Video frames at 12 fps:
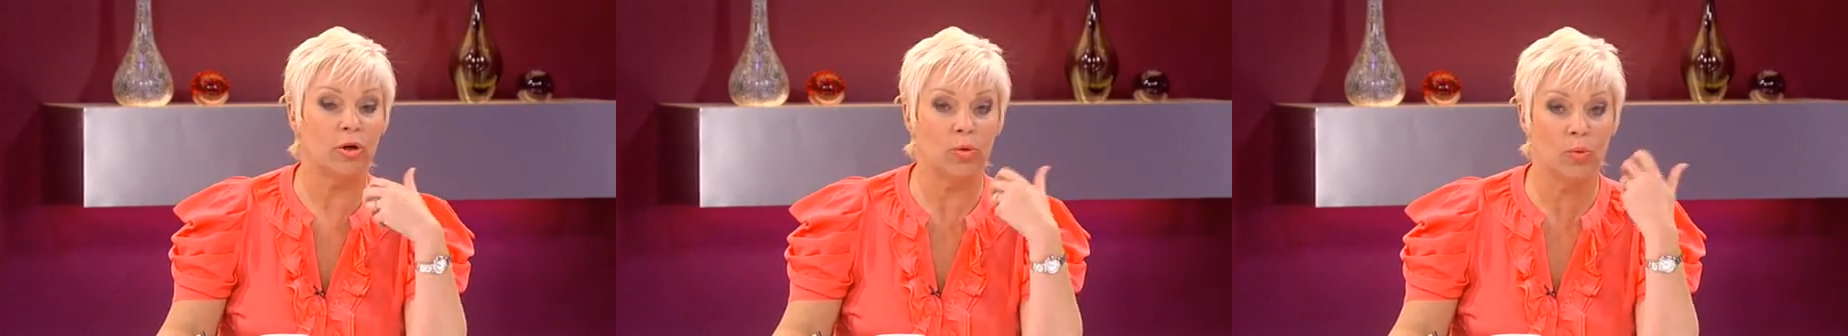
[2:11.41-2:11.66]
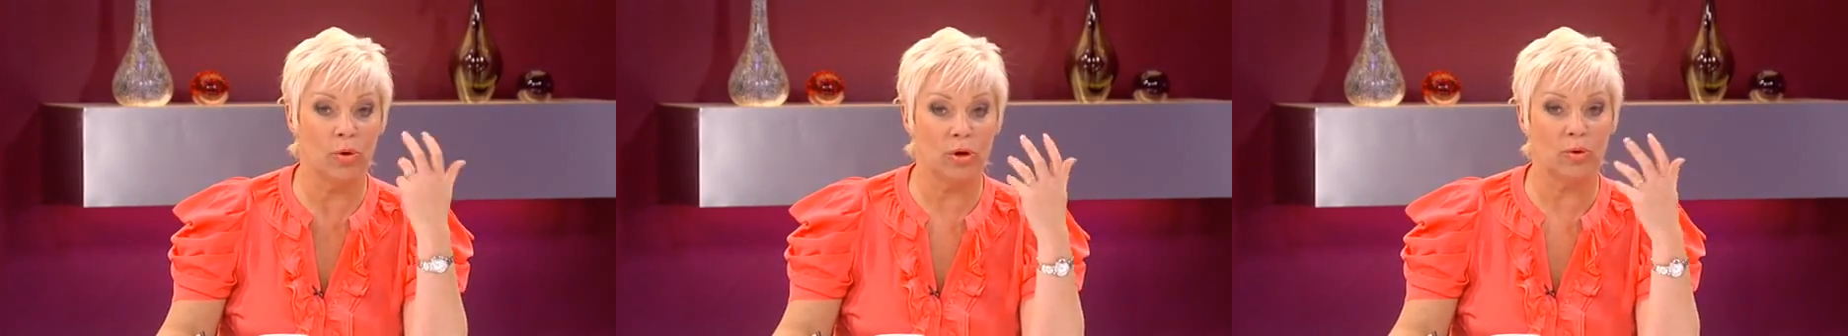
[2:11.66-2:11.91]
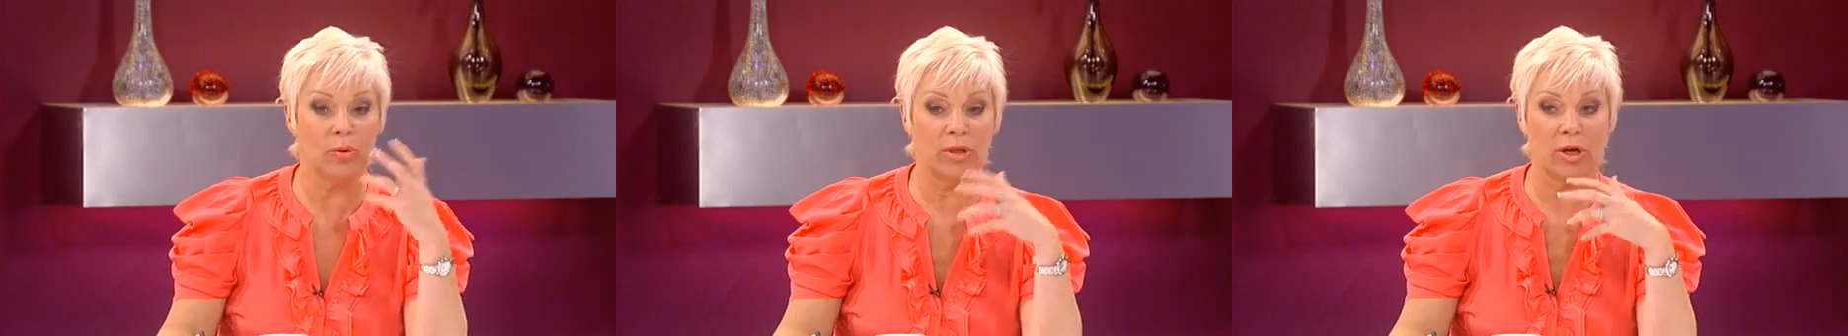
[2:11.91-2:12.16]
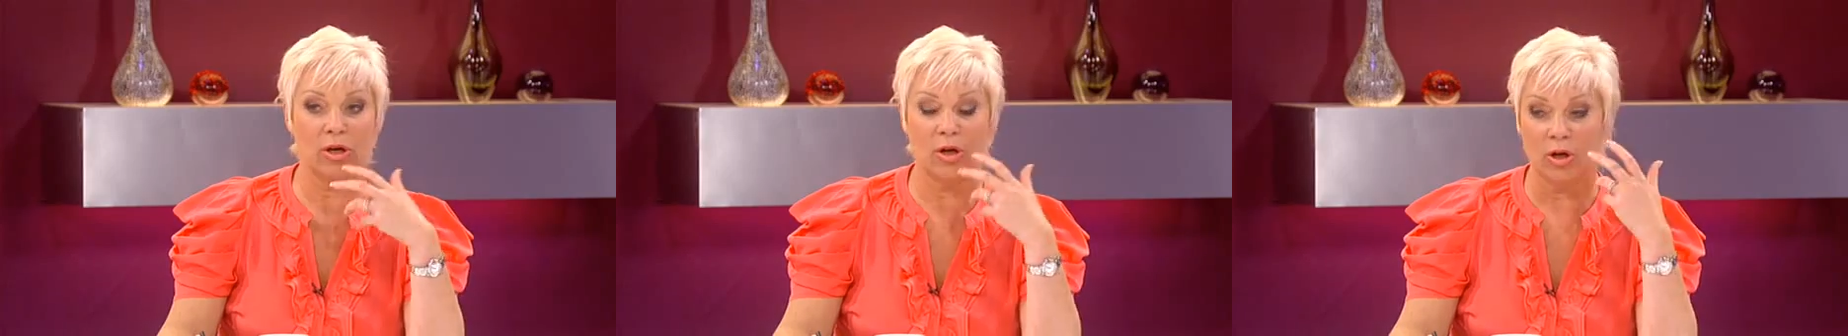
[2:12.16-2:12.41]
work with
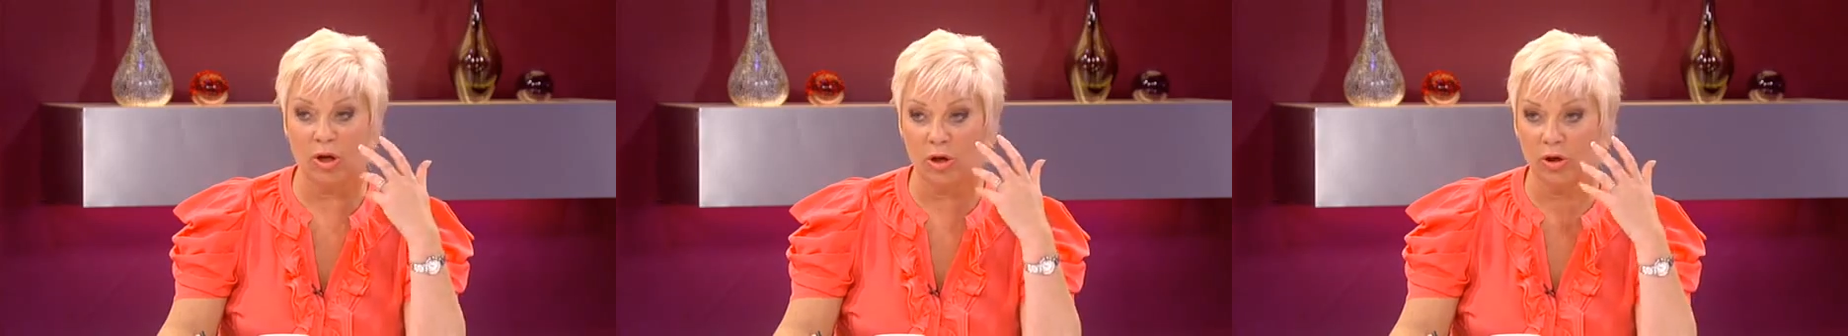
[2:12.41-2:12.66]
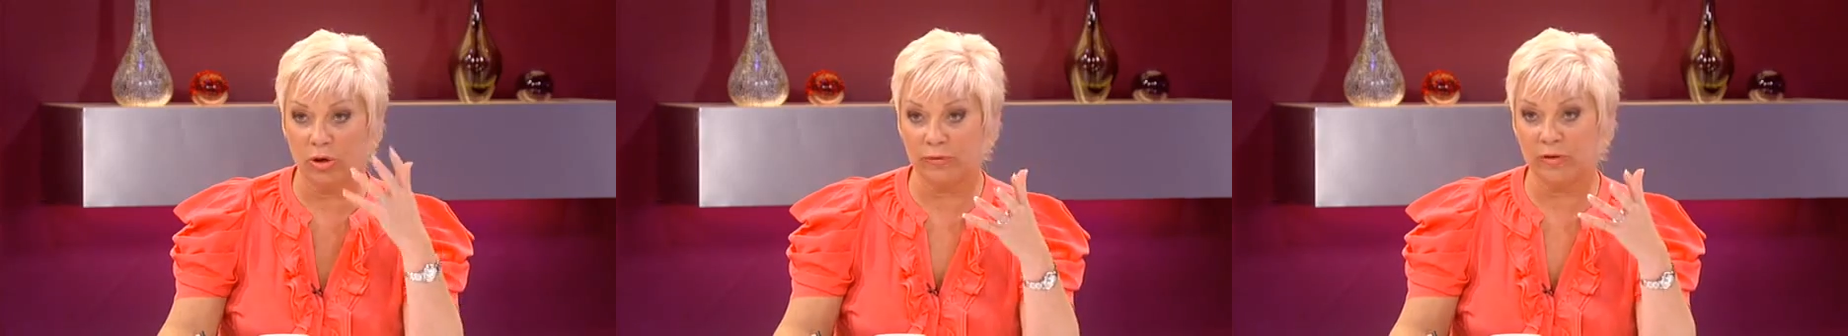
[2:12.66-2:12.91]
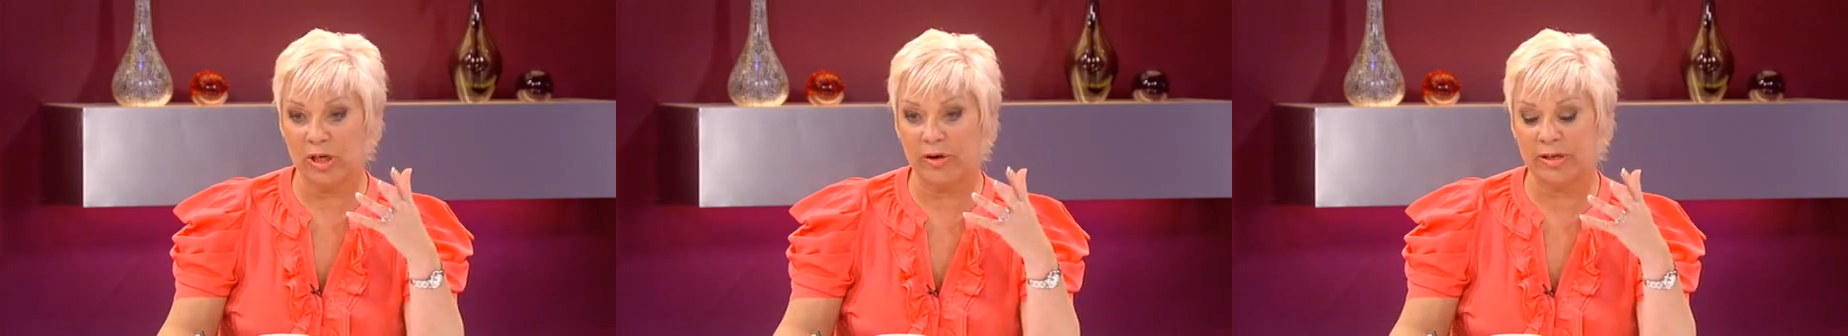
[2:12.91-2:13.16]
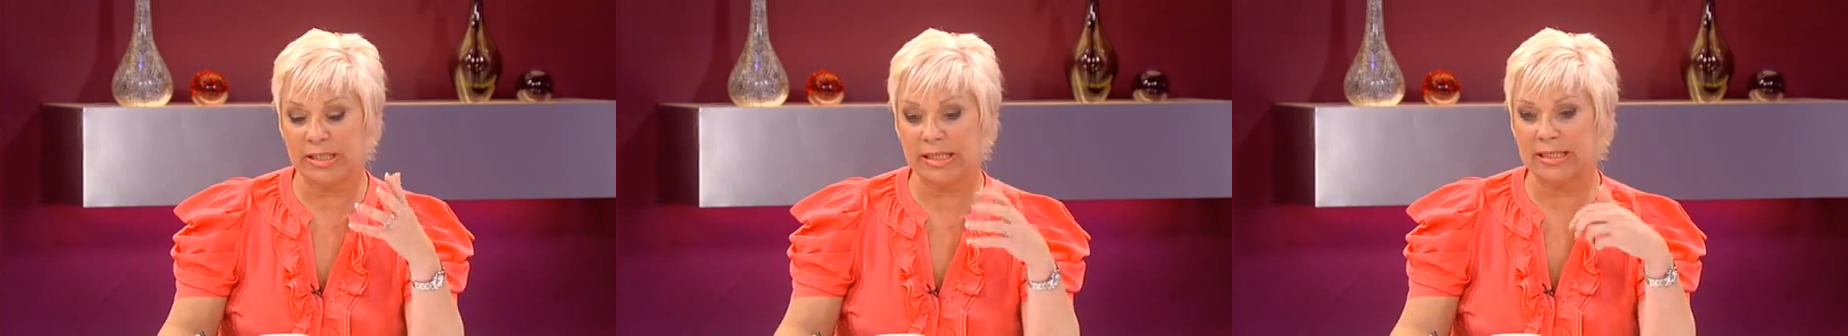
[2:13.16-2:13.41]
a lot of
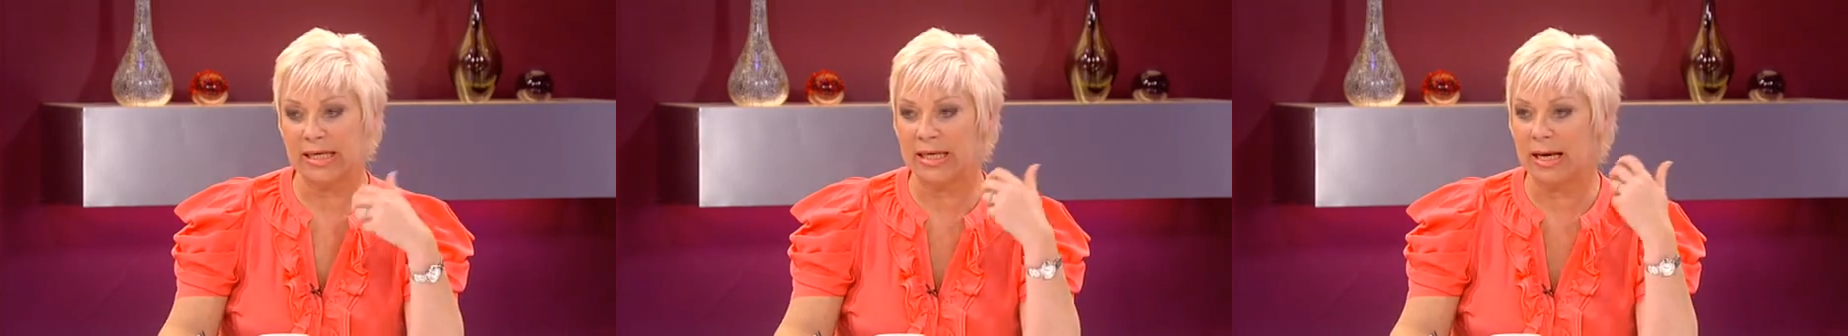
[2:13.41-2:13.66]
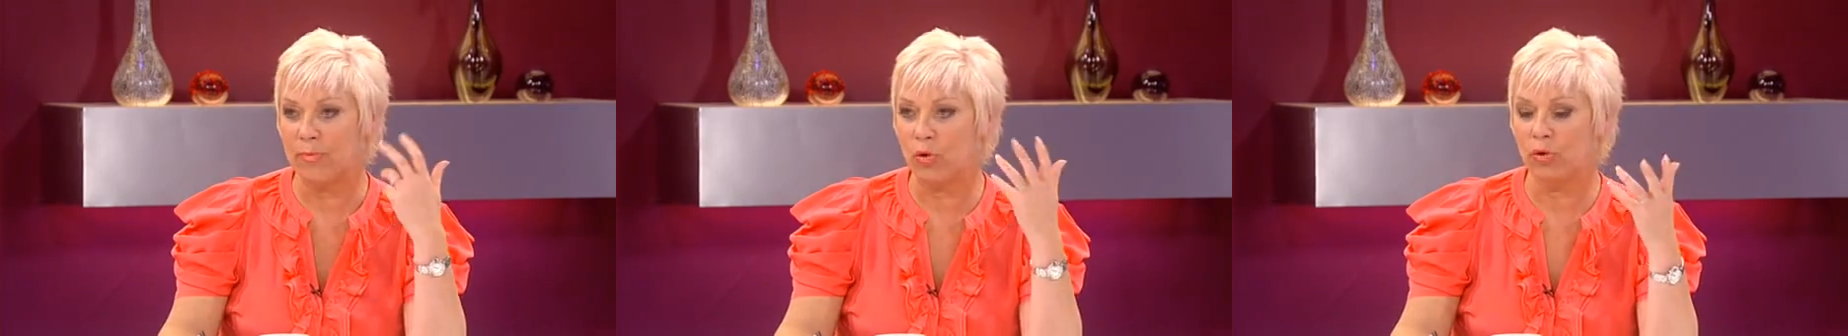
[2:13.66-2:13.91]
charities, and I'm all